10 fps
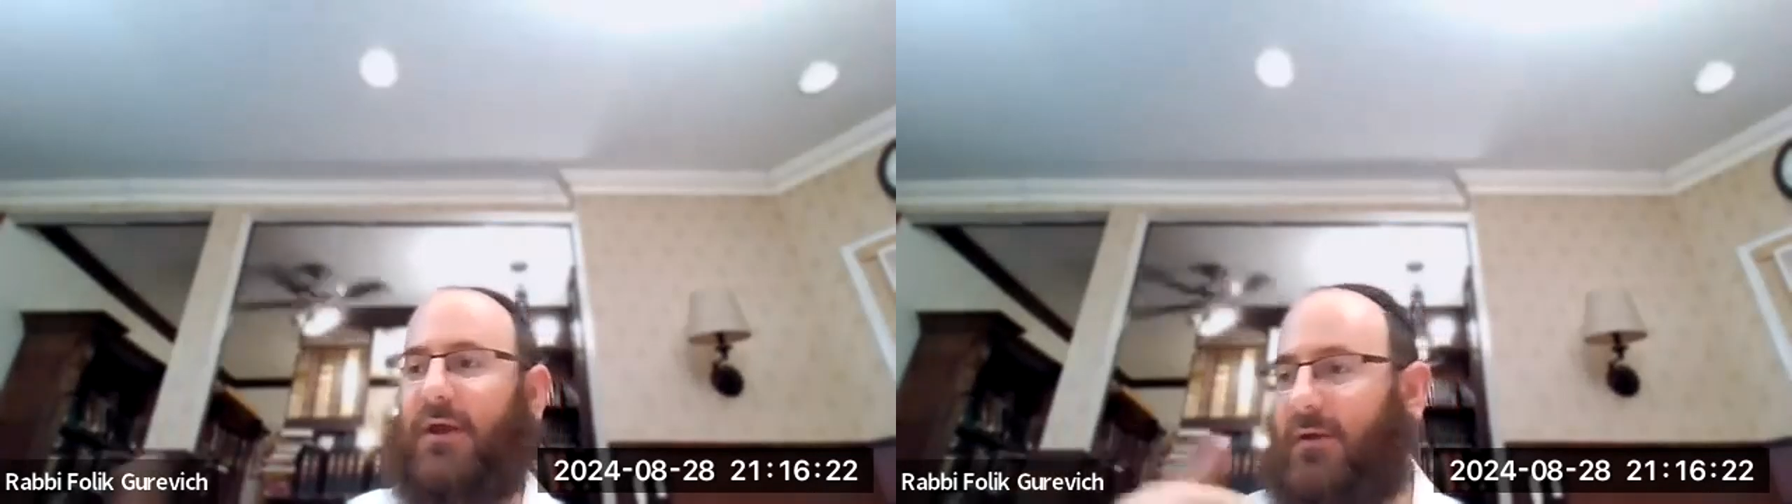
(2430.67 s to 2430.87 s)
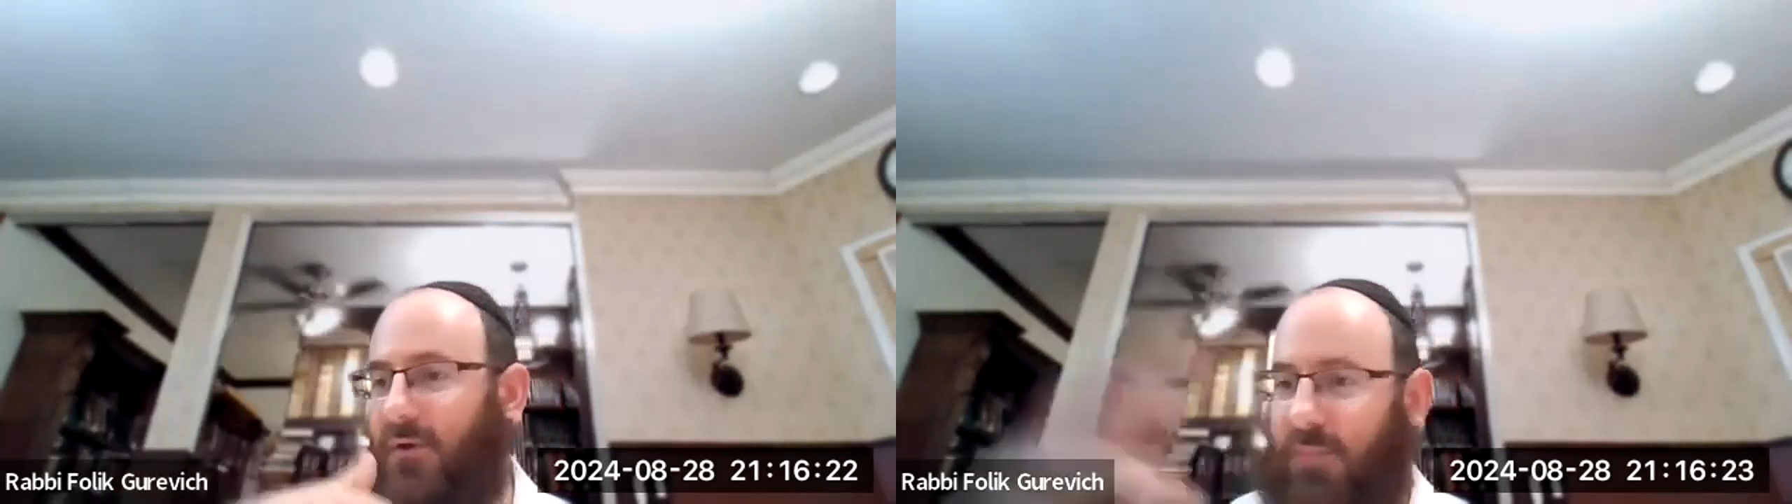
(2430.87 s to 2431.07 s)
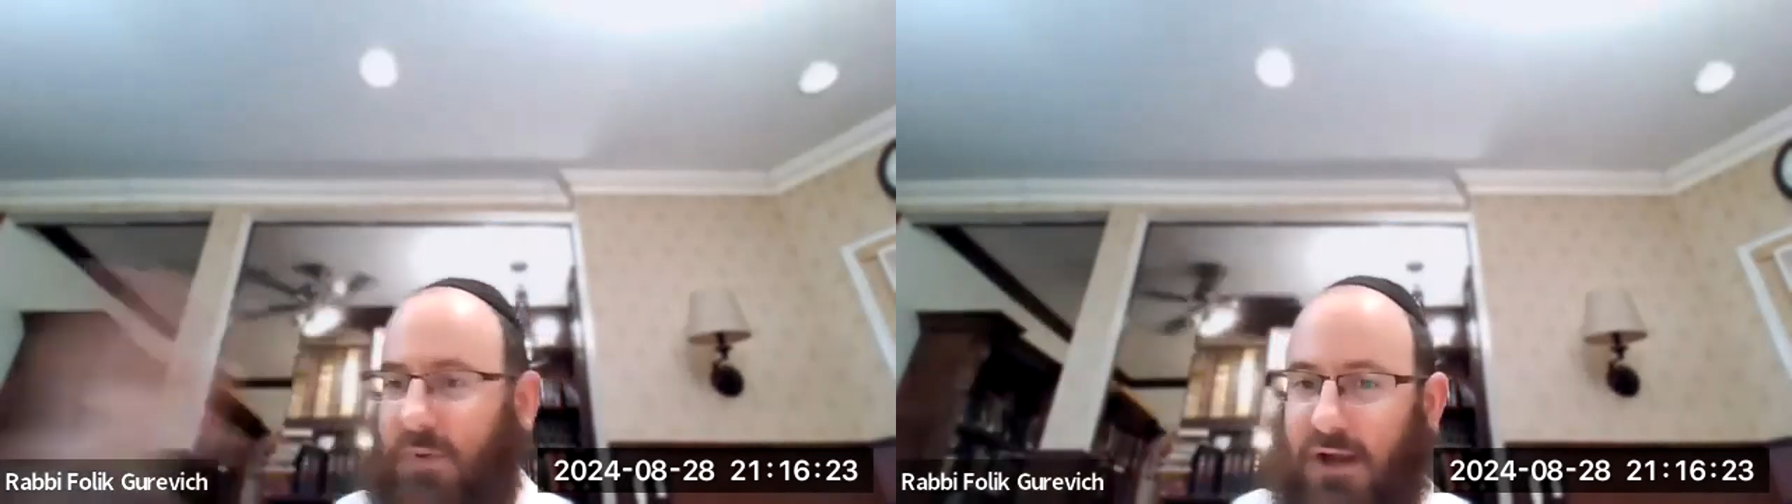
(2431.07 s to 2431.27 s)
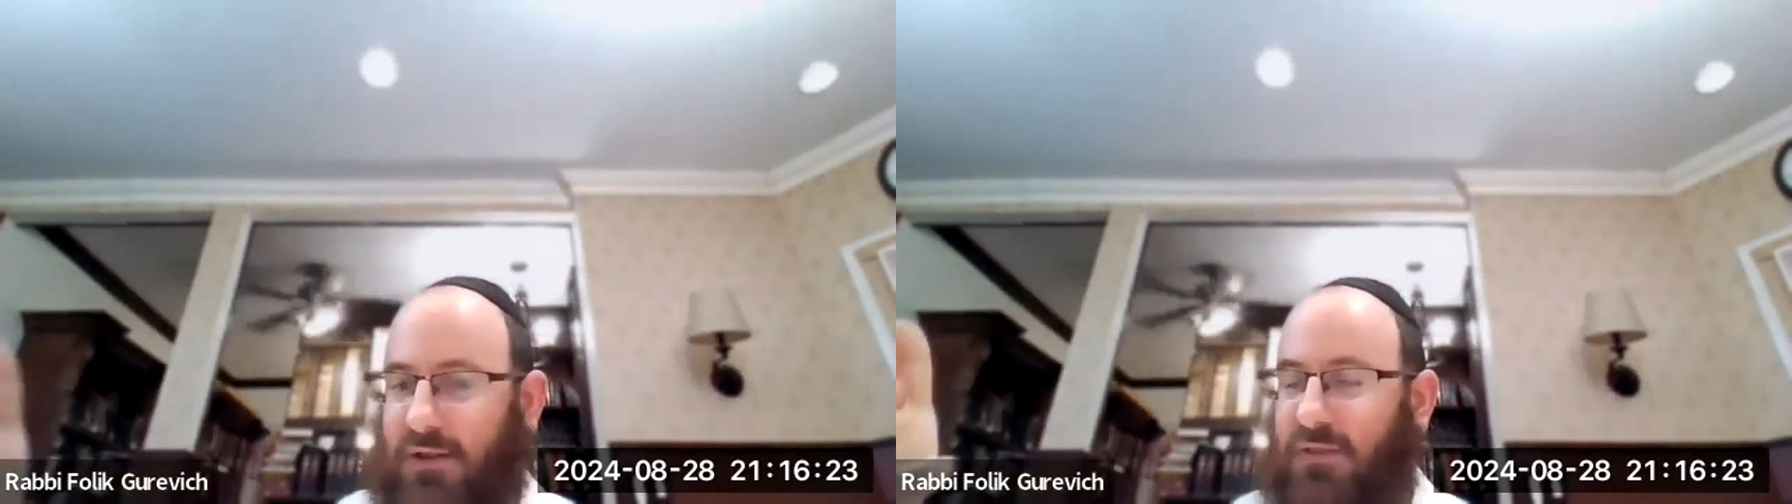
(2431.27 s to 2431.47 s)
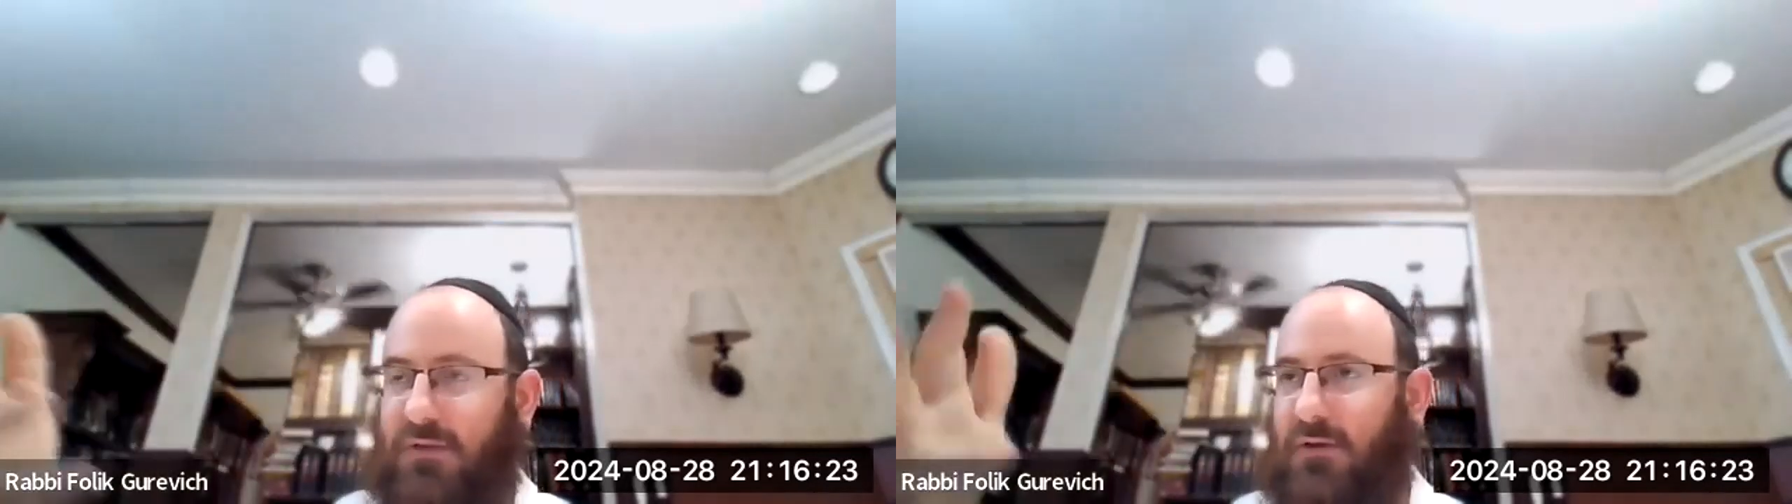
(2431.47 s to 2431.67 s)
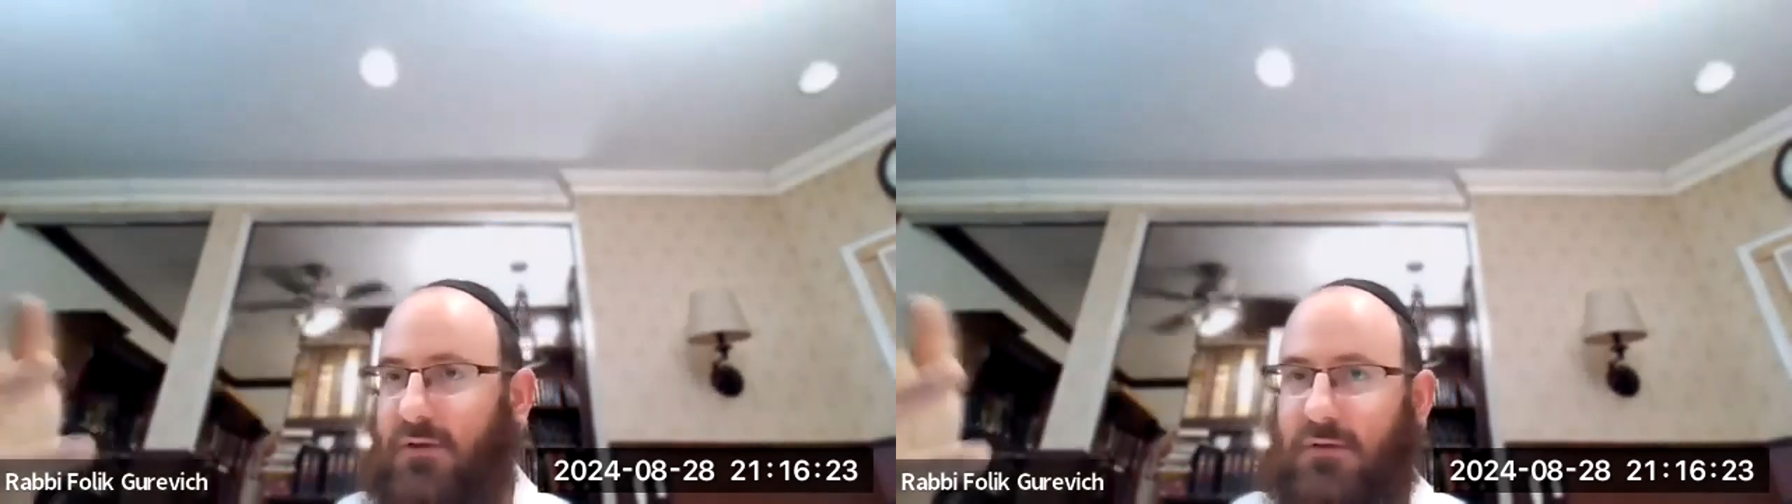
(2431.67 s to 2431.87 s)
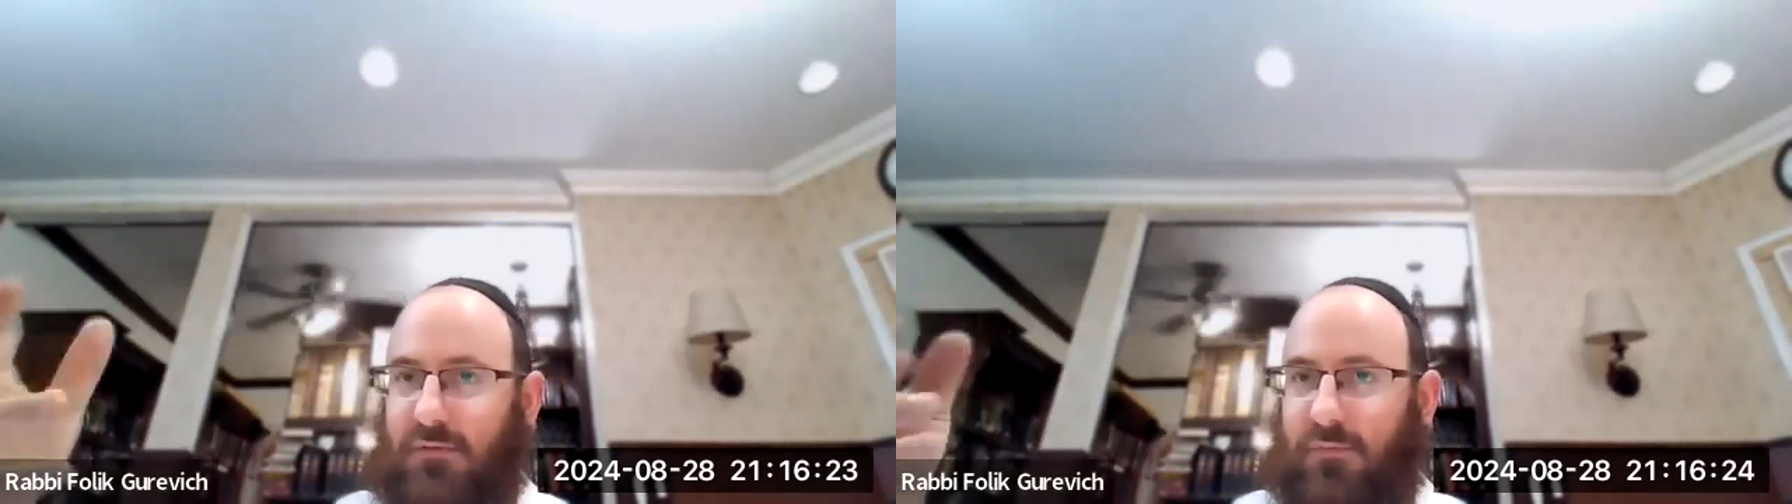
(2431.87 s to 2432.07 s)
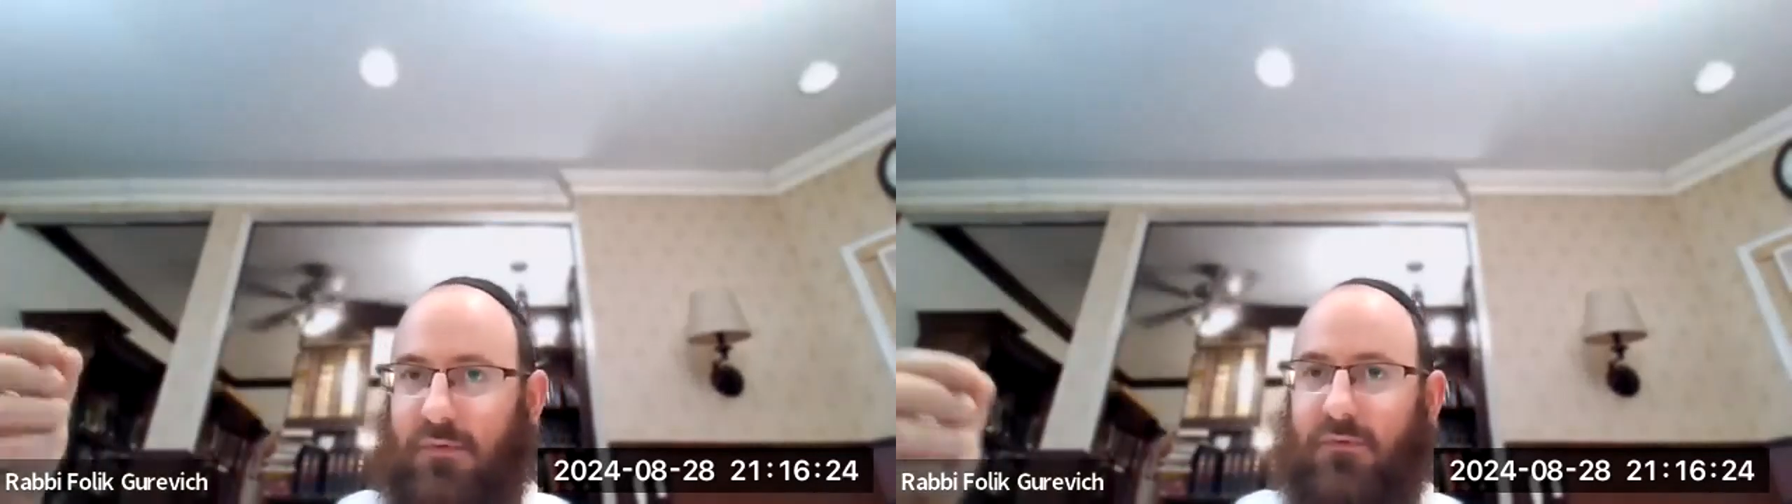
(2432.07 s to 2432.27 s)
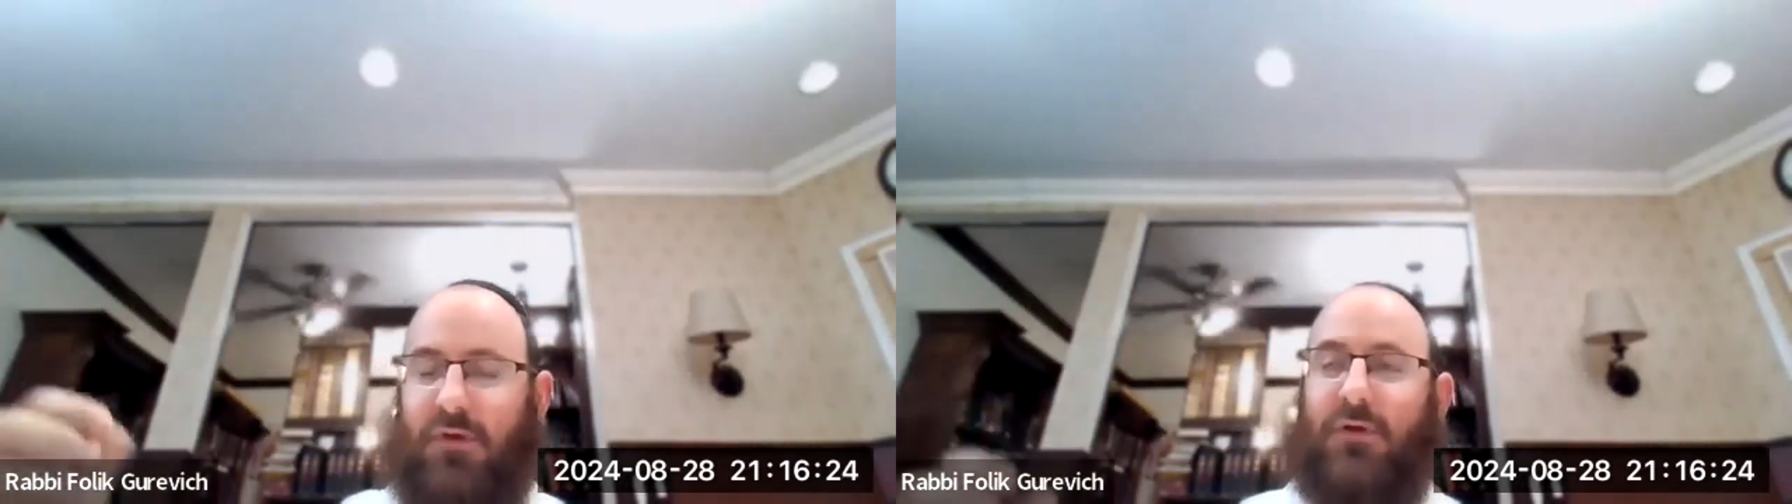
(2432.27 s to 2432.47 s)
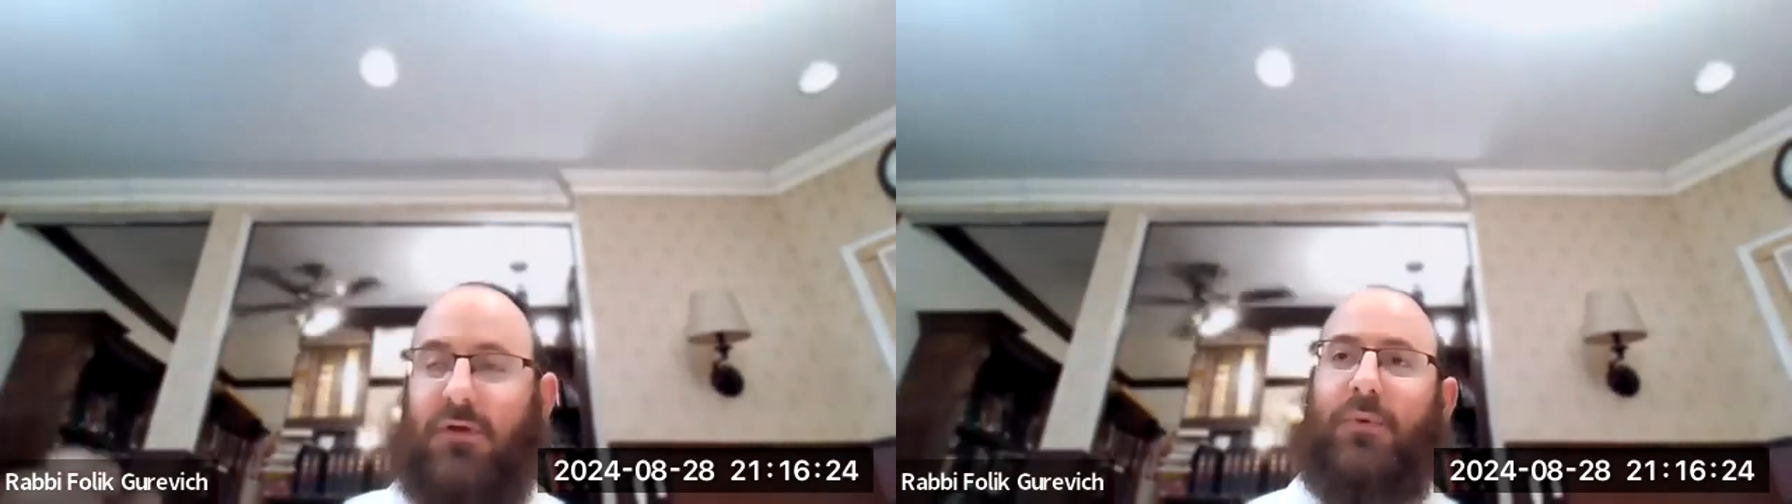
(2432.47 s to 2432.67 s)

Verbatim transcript: it could be anything specific.